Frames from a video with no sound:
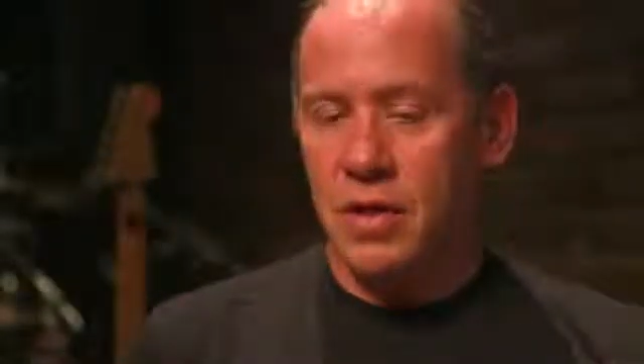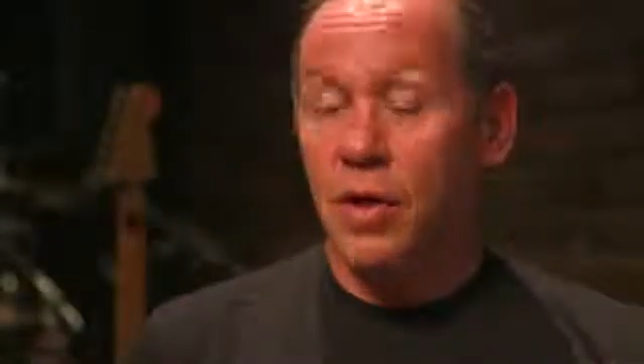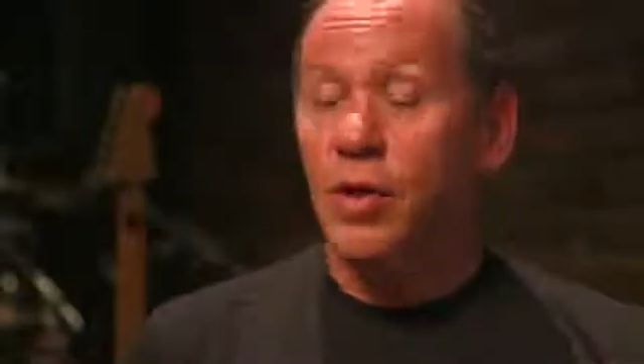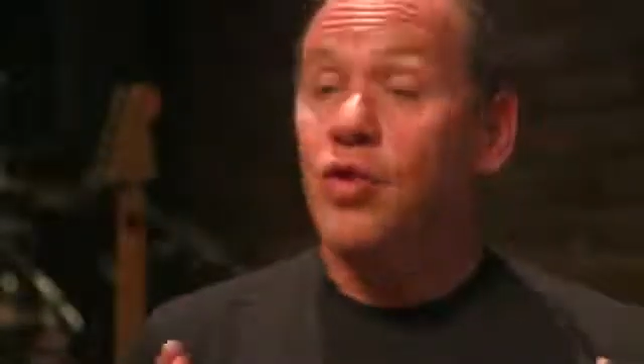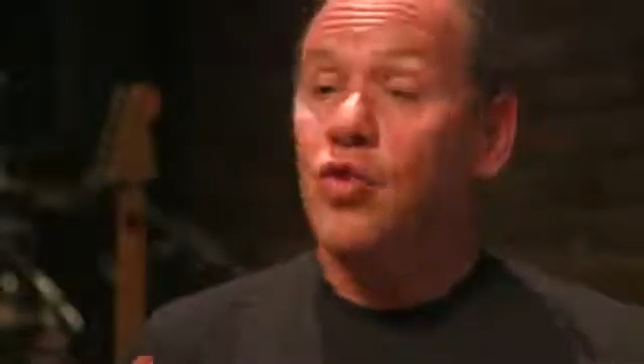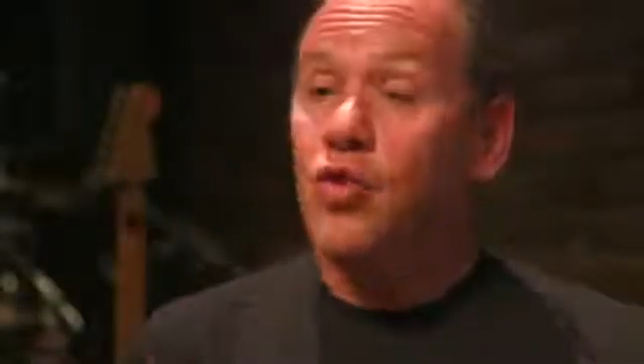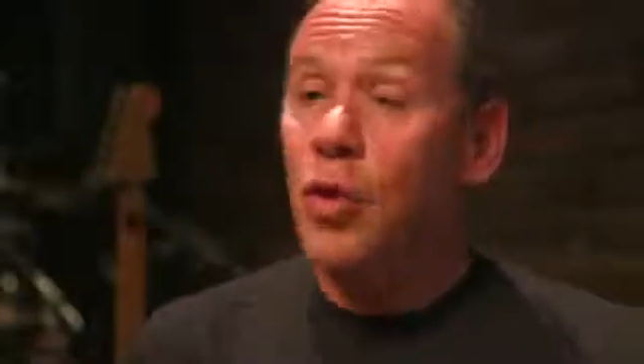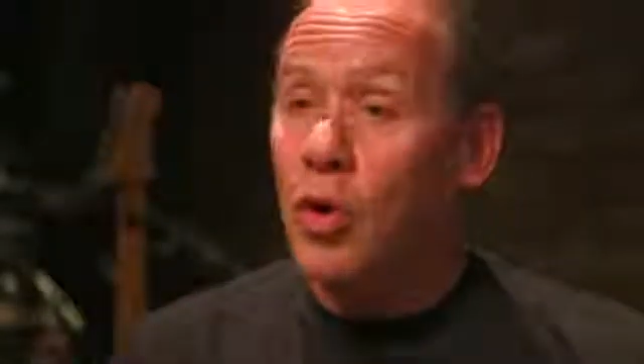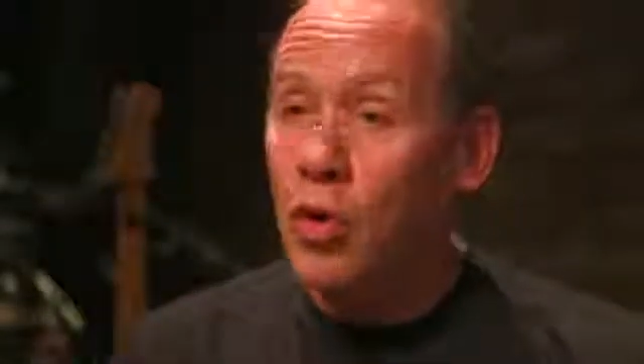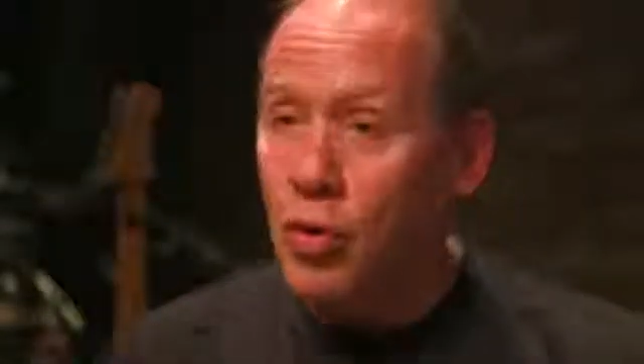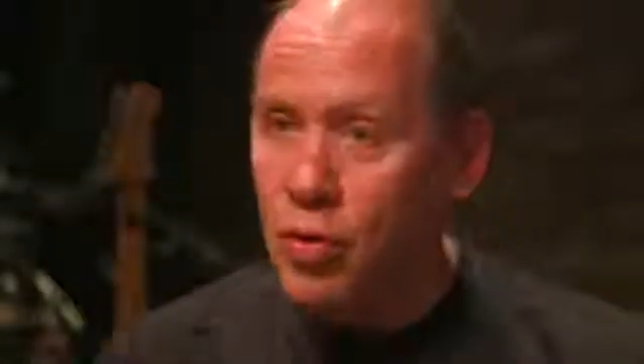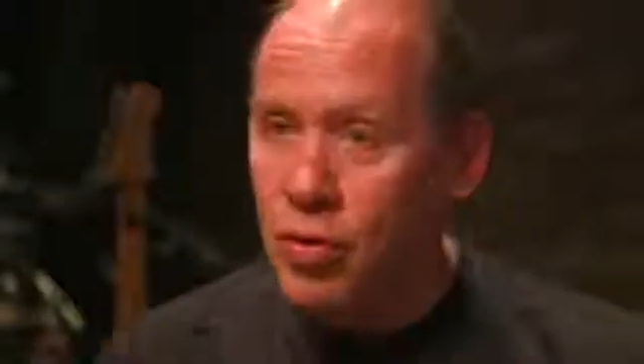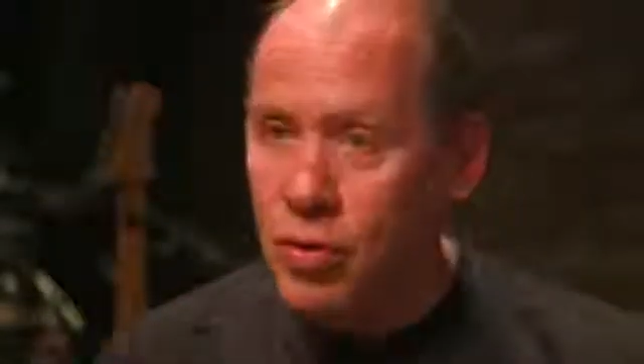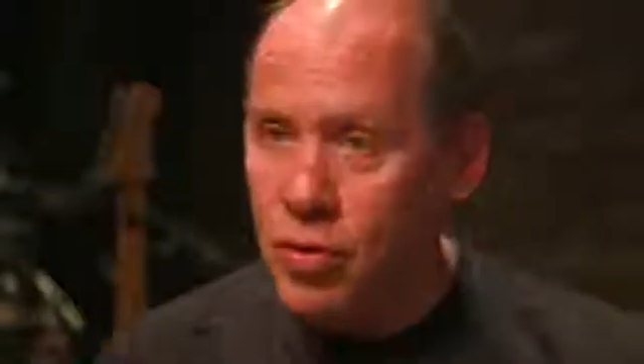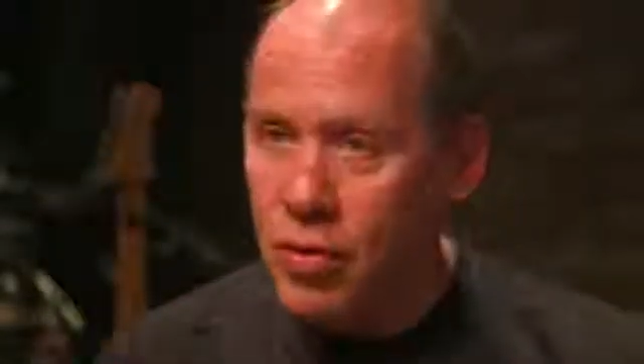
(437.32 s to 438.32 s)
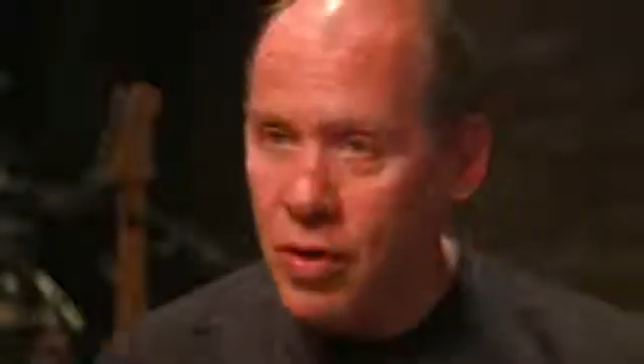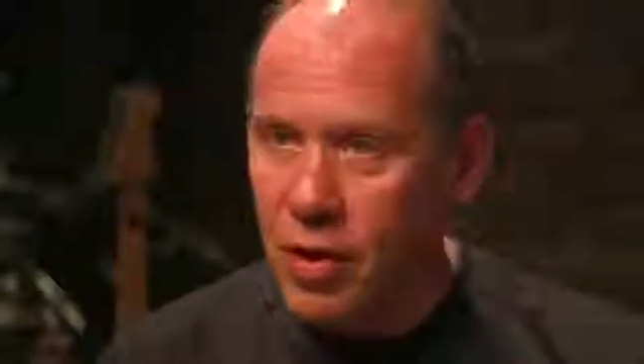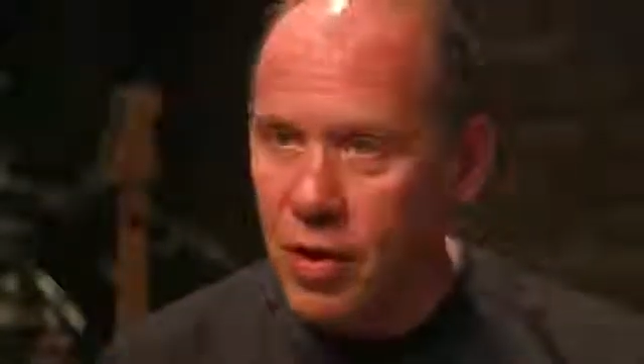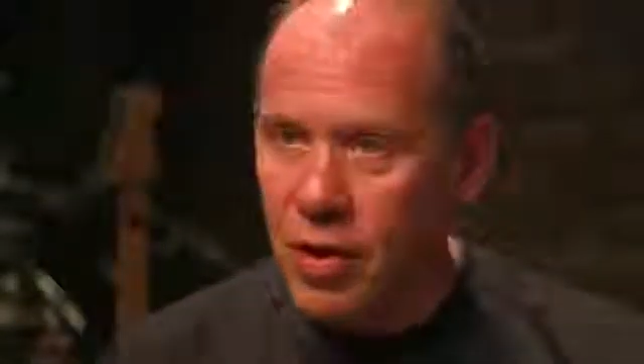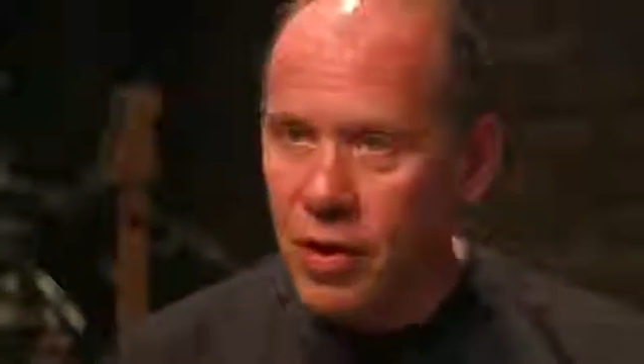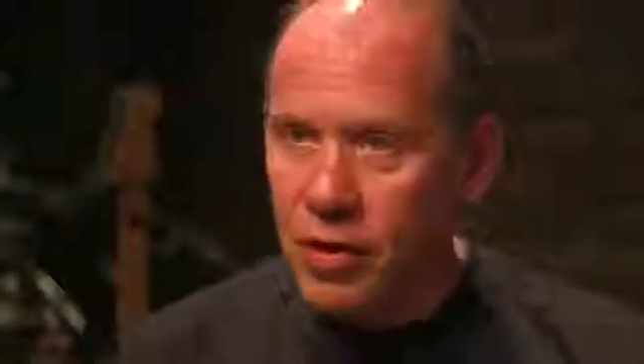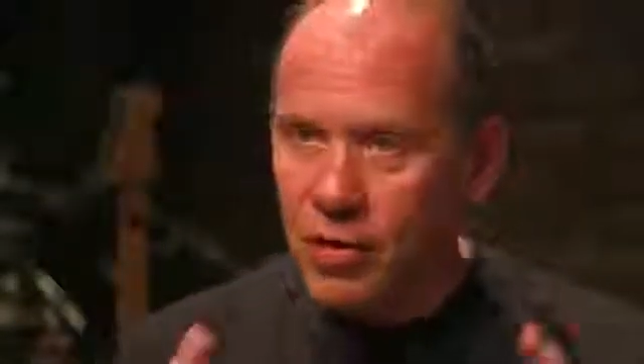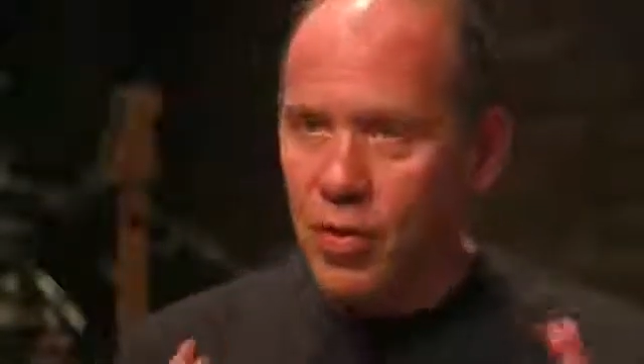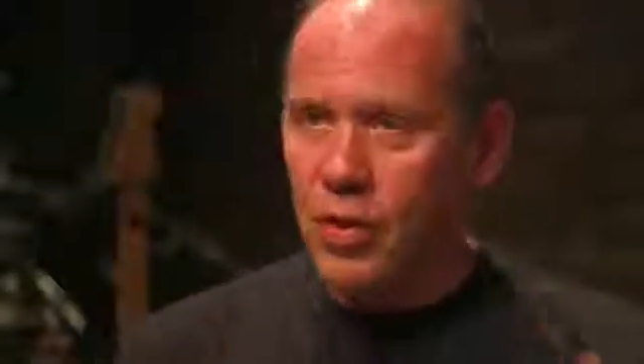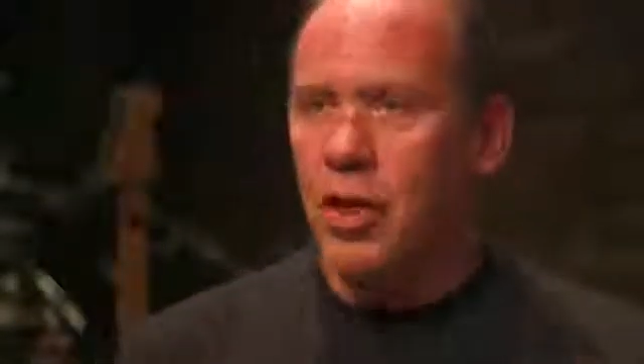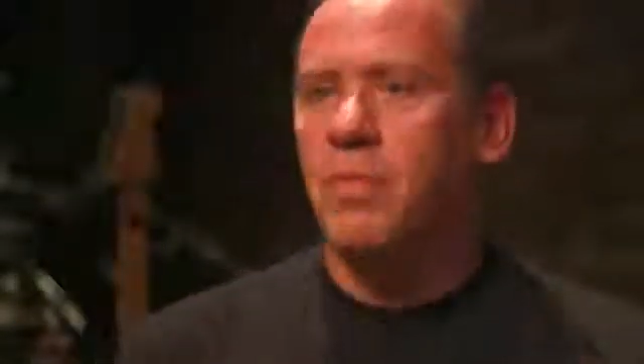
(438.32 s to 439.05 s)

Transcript: controls so